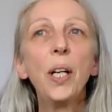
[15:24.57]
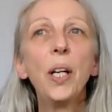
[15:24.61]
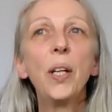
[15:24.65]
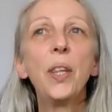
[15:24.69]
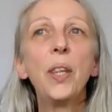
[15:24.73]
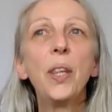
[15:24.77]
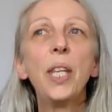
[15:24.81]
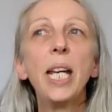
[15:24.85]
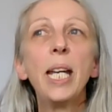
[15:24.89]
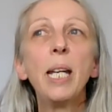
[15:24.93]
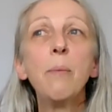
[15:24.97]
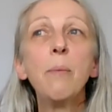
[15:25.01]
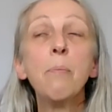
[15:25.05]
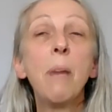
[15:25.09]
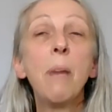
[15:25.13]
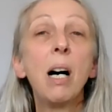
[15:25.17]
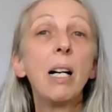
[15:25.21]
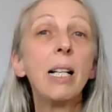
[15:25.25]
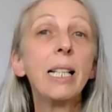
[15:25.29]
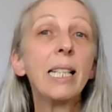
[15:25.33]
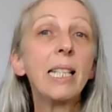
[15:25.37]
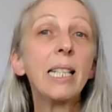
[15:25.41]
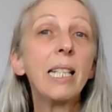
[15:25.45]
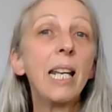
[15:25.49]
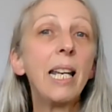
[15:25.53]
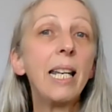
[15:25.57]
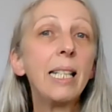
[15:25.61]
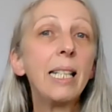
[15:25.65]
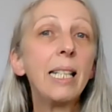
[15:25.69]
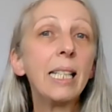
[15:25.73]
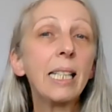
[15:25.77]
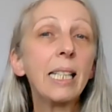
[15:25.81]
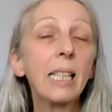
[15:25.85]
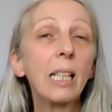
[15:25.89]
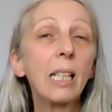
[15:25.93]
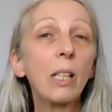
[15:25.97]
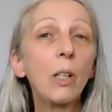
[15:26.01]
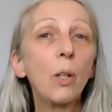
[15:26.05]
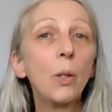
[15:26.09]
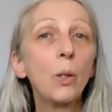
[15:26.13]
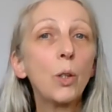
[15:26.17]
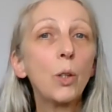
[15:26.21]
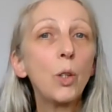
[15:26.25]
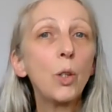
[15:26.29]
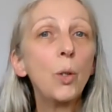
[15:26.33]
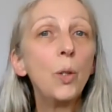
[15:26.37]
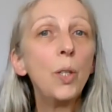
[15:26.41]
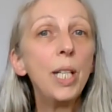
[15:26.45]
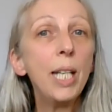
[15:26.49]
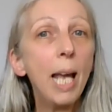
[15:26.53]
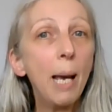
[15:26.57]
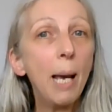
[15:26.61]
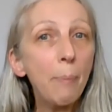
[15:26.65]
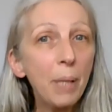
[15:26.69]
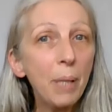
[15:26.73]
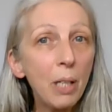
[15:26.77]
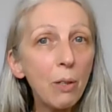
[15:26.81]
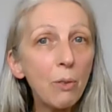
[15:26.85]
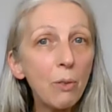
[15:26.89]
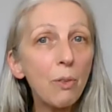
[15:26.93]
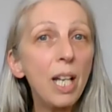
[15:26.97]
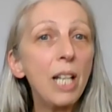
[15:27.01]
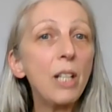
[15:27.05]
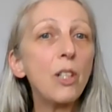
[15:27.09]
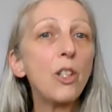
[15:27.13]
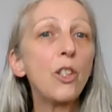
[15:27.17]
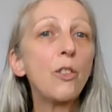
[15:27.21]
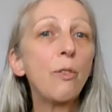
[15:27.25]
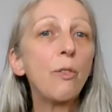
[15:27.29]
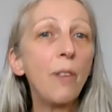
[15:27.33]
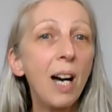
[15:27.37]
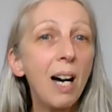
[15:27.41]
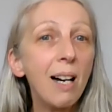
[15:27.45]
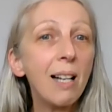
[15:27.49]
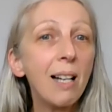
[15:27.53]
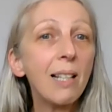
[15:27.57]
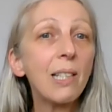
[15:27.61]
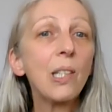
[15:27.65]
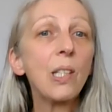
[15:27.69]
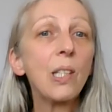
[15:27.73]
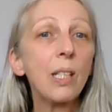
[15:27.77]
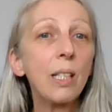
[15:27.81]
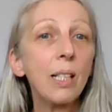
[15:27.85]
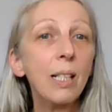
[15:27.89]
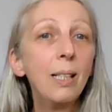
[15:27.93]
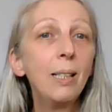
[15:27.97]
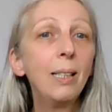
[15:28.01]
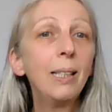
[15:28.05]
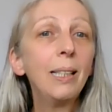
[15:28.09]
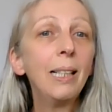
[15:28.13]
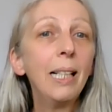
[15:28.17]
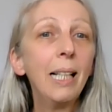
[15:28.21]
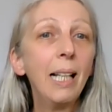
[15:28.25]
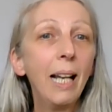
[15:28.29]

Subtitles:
they might tend to go to nappy rash faster